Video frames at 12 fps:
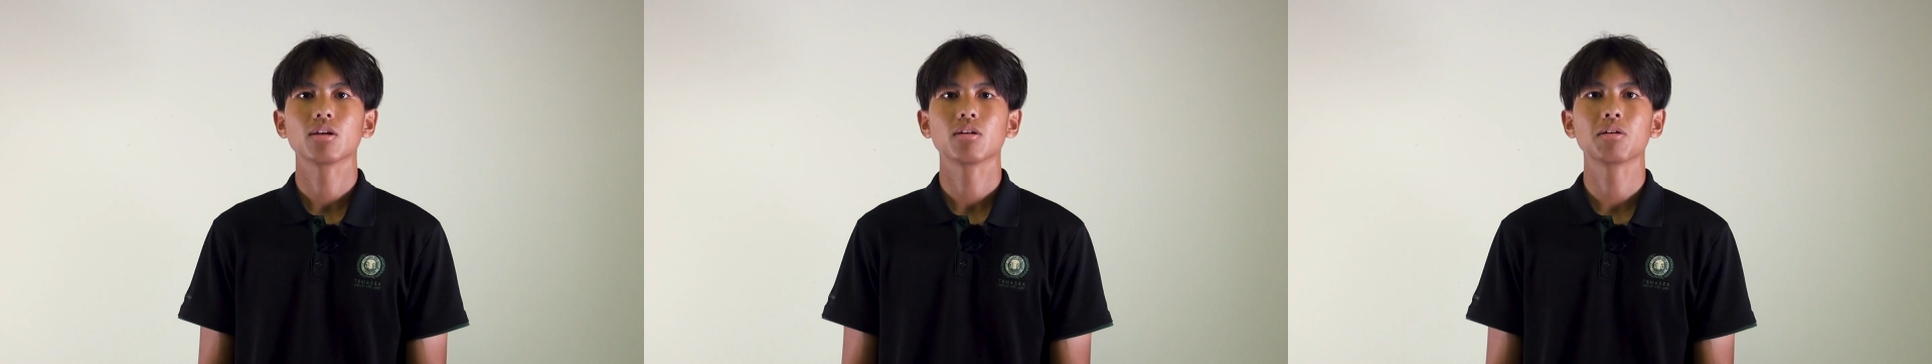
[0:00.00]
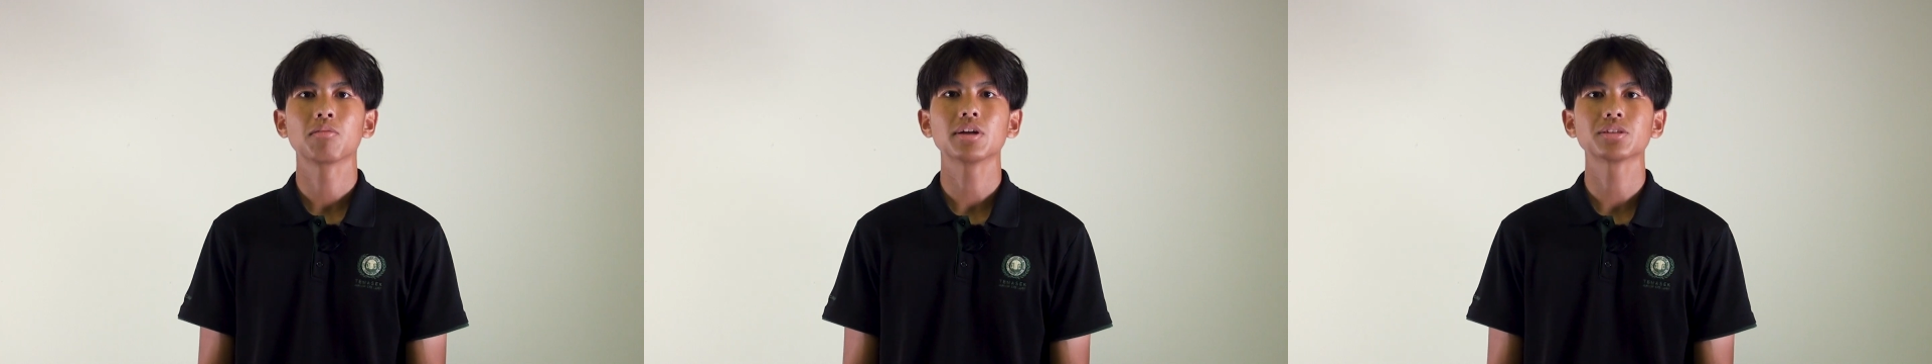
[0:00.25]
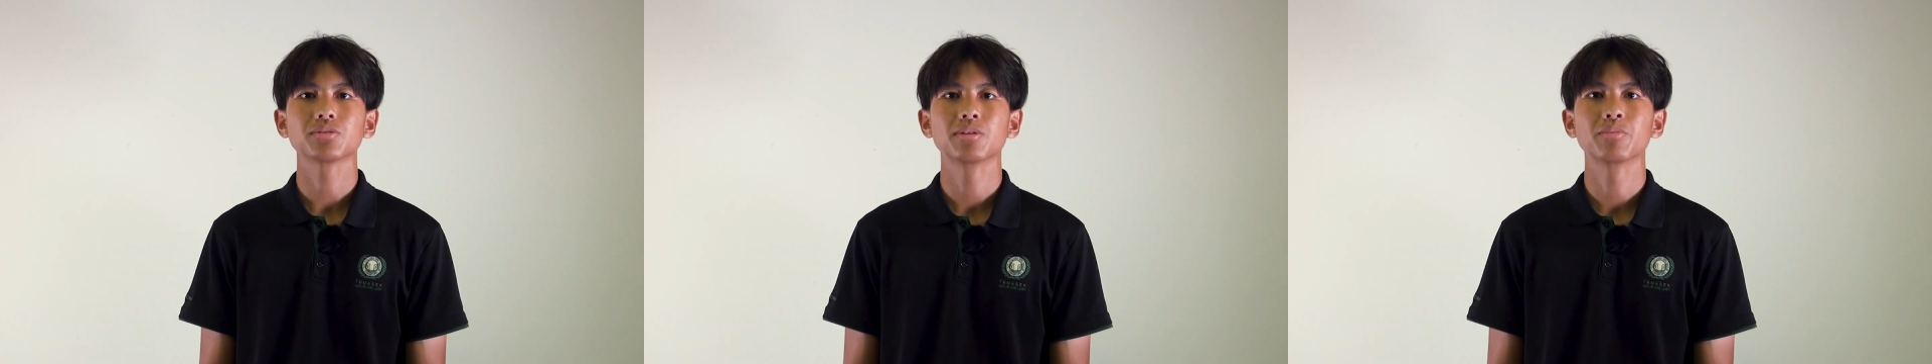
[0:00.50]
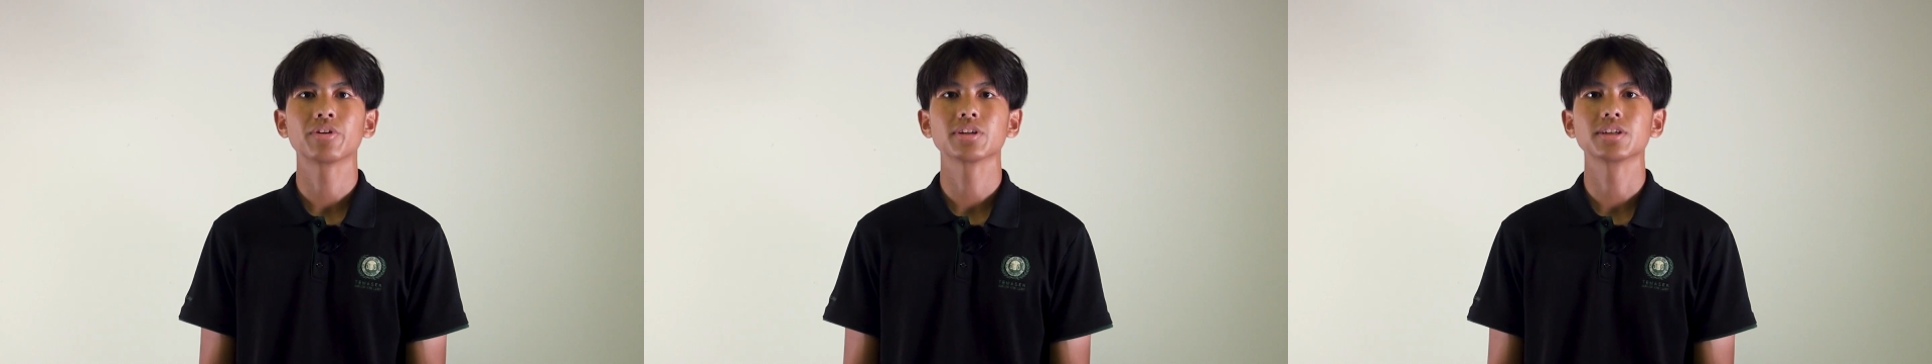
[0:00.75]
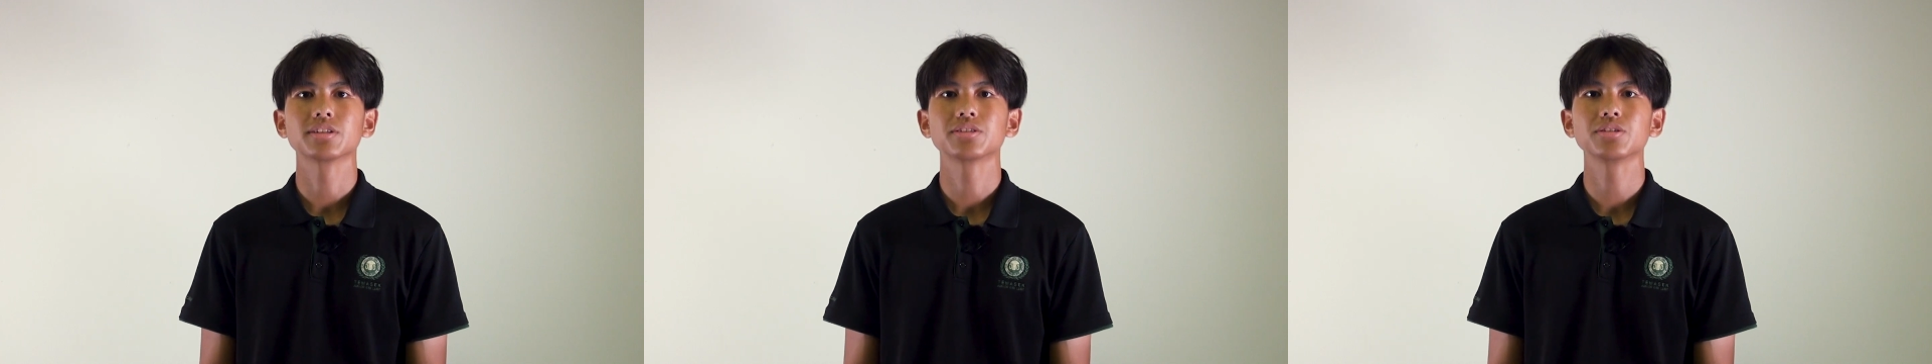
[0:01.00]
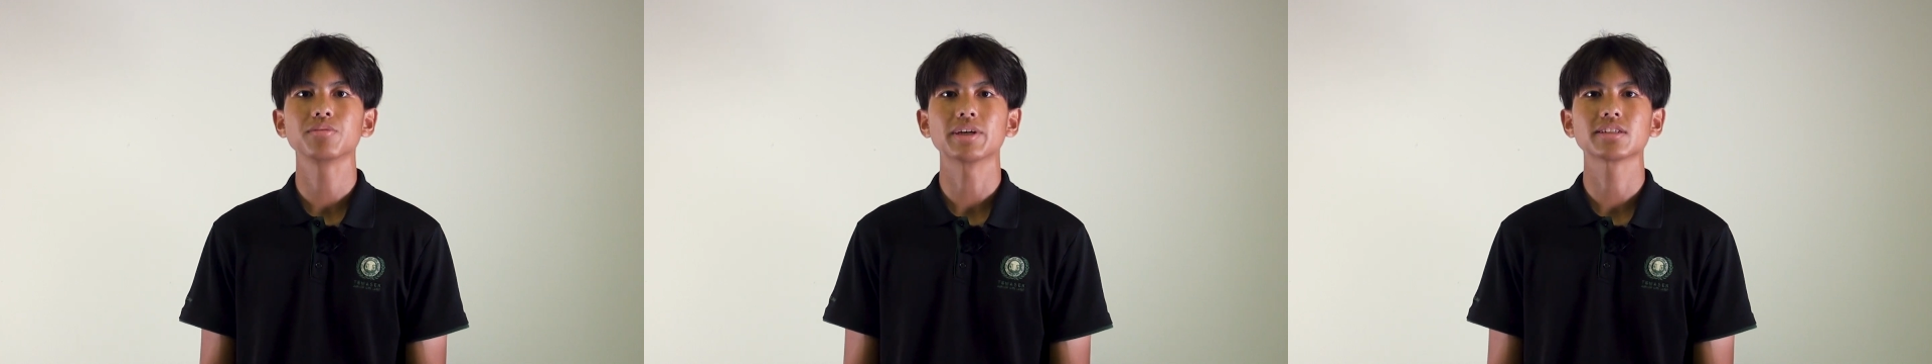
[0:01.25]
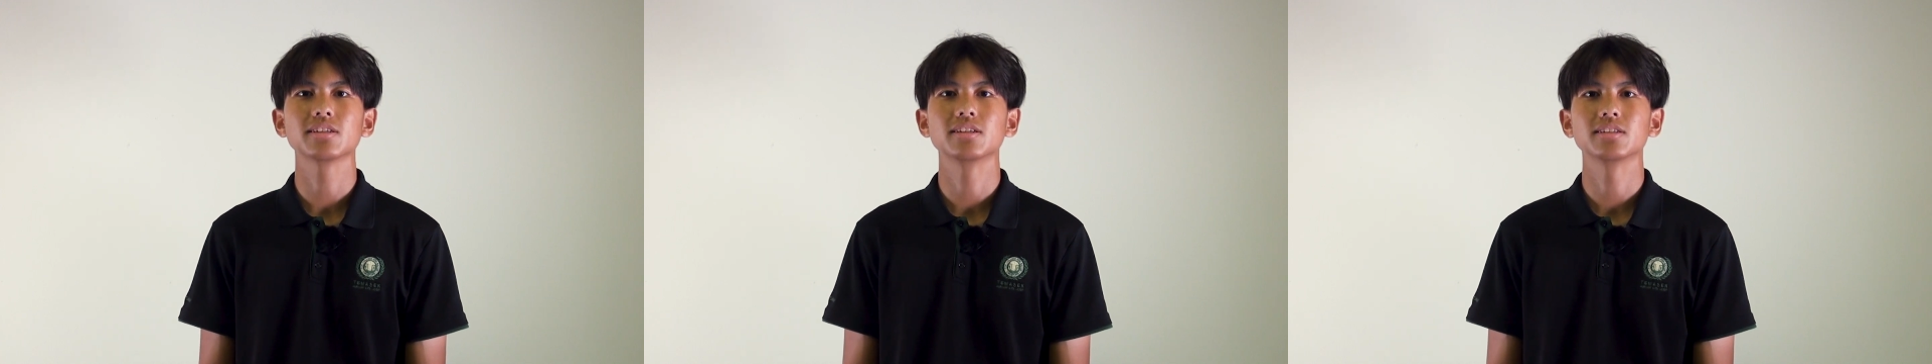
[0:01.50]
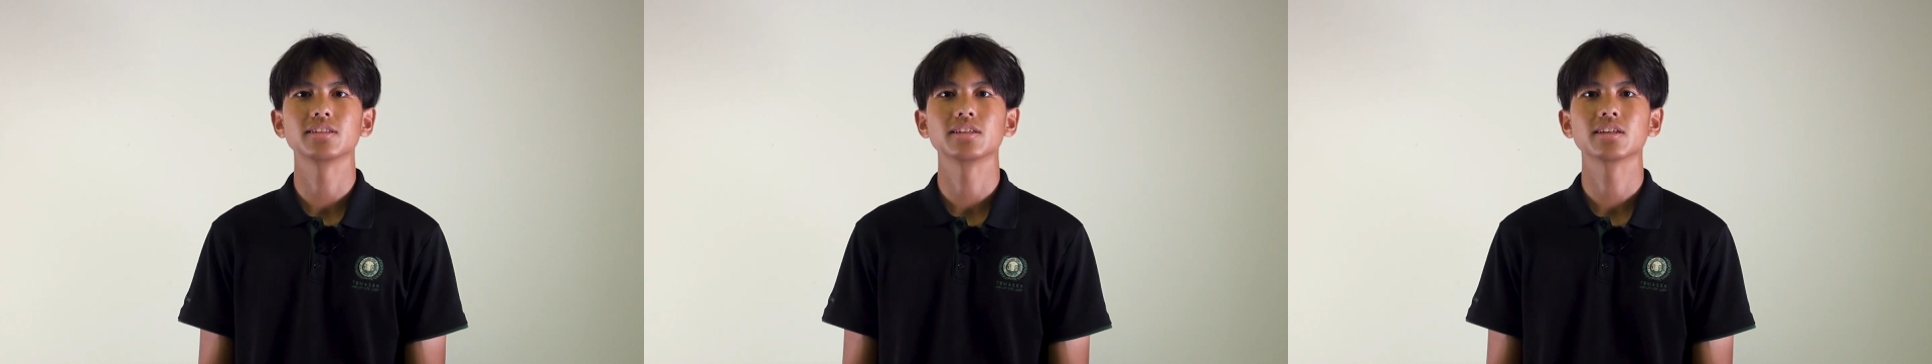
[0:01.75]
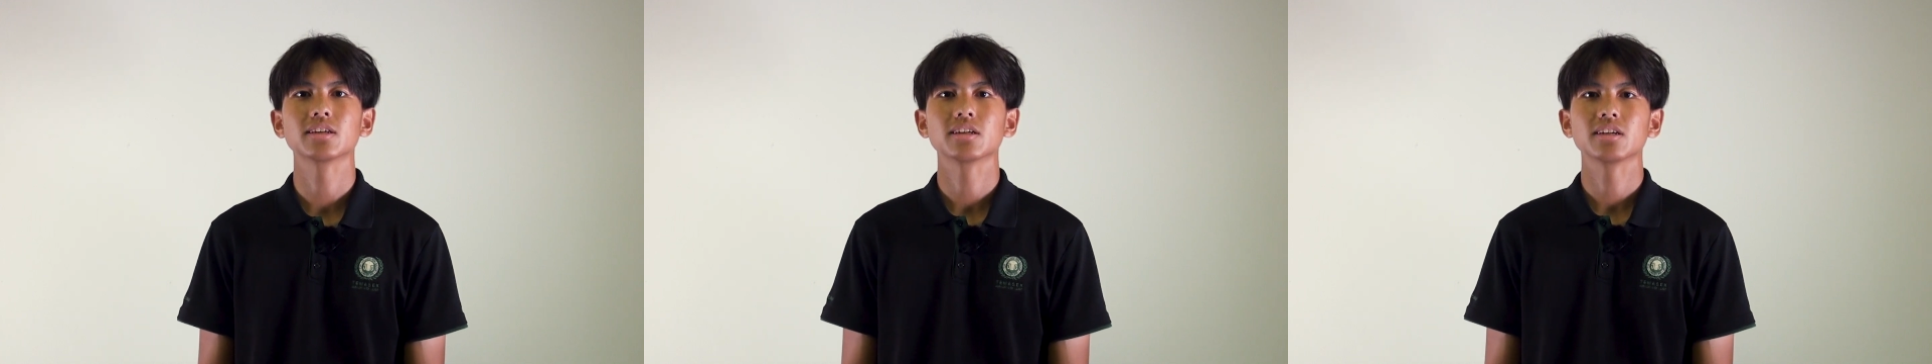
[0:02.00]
where ones who embodied true masculinity